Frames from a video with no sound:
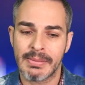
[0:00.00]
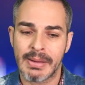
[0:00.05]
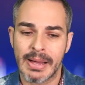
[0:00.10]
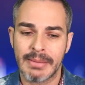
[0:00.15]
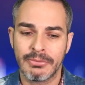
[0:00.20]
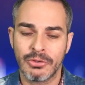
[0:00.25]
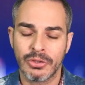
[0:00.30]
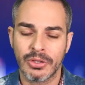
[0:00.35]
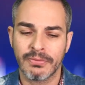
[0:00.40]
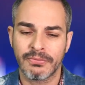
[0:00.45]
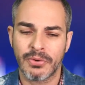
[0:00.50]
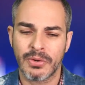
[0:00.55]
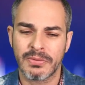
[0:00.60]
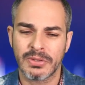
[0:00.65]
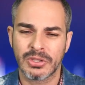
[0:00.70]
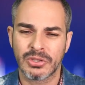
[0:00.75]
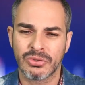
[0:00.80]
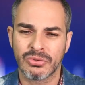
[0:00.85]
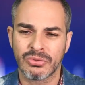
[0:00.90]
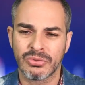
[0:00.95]
I'm looking
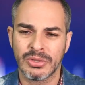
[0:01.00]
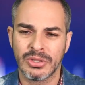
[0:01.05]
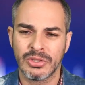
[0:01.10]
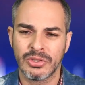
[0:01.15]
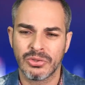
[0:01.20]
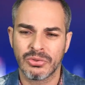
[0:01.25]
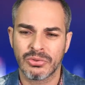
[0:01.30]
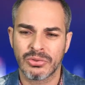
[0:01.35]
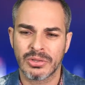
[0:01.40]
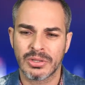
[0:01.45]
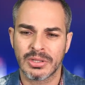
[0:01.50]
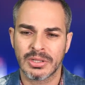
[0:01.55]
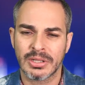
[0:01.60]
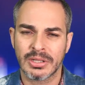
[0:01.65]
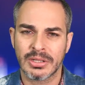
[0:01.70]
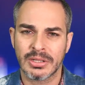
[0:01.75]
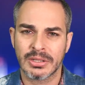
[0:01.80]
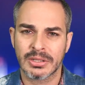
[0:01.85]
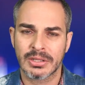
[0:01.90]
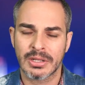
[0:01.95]
forward to your
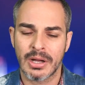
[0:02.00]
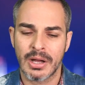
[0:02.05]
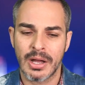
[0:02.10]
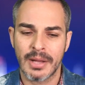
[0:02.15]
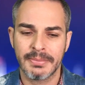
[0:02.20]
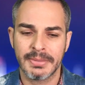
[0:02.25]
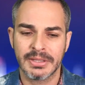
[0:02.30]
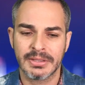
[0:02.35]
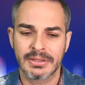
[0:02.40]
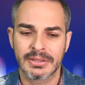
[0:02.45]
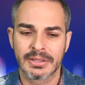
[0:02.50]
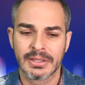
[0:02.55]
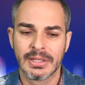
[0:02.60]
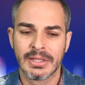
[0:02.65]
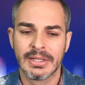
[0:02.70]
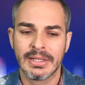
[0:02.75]
uh, comments.